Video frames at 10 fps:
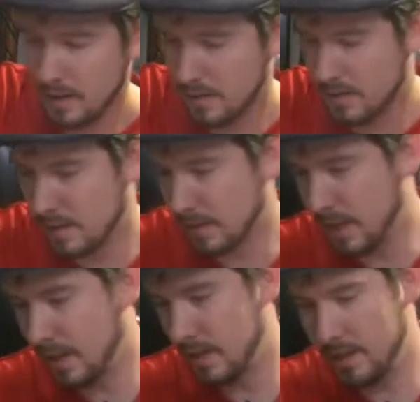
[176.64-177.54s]
Okay,
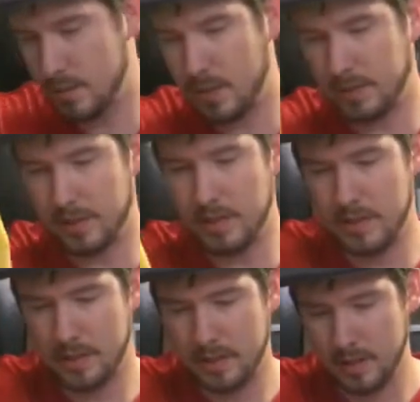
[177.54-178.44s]
that's probably good.
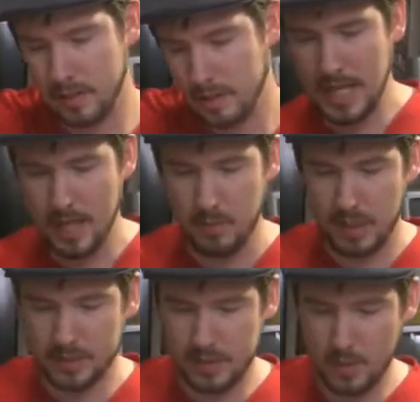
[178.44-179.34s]
Mix the
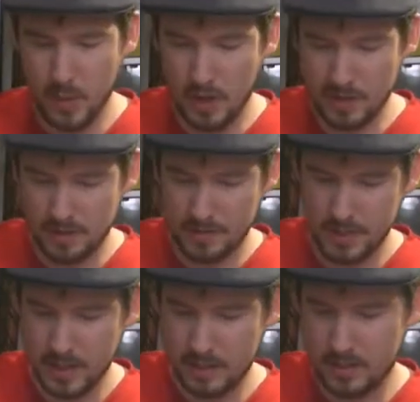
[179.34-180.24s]
two parts
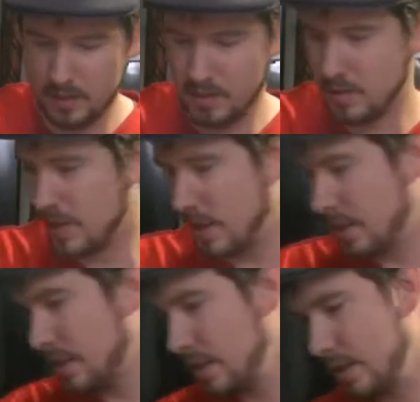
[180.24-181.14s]
into the
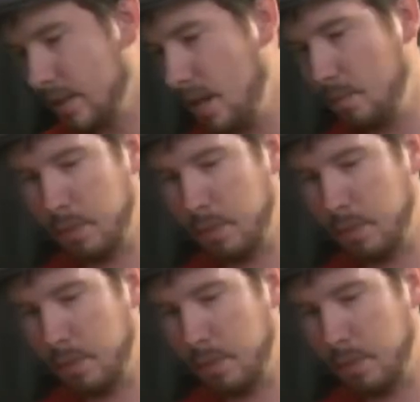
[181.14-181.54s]
third cup.